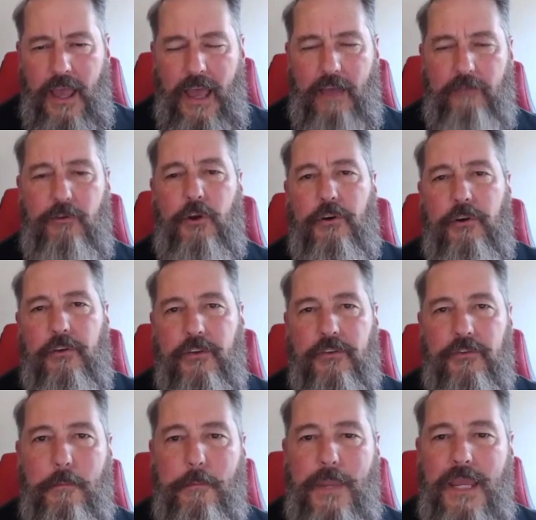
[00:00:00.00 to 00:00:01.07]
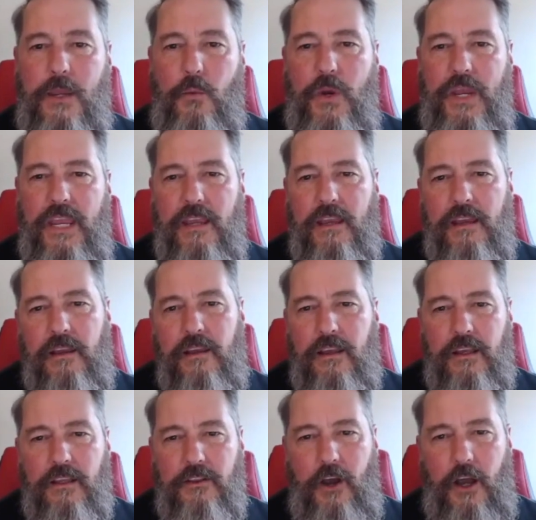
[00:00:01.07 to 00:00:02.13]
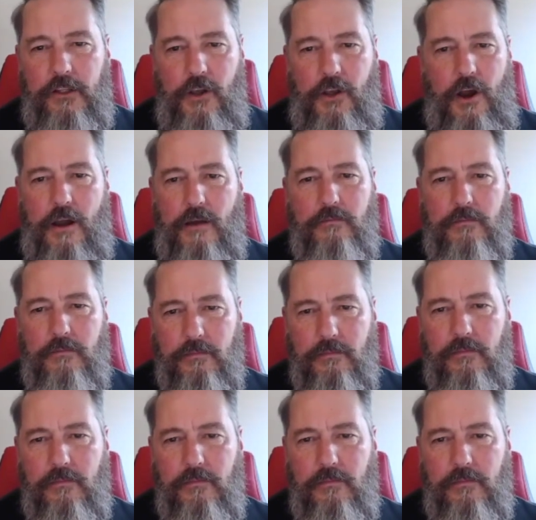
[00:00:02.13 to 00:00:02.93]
Have you heard of this MeWe.com?